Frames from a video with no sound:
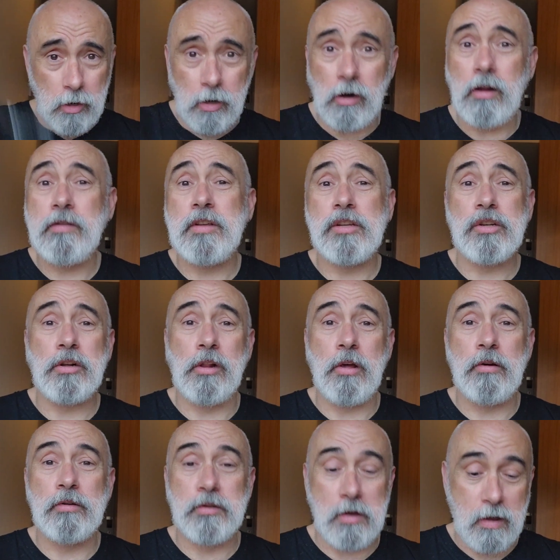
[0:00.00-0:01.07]
all these
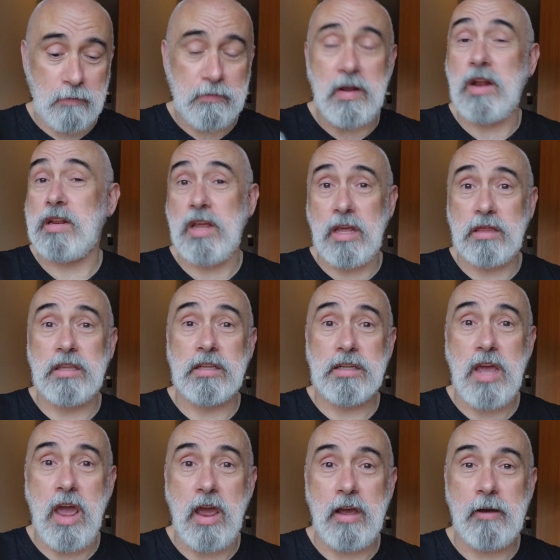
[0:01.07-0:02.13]
clothes off and eat
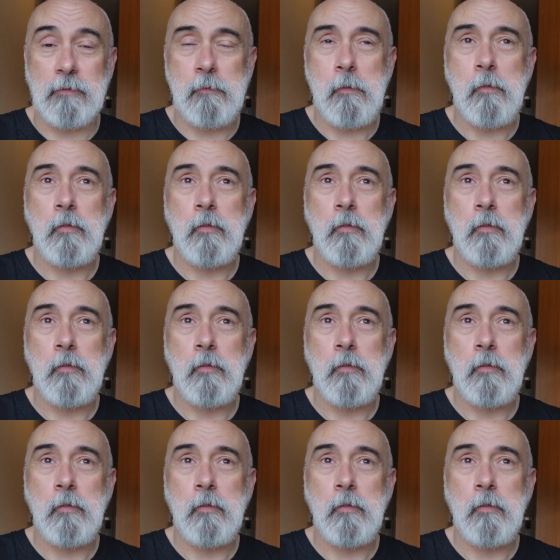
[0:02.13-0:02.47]
this cake.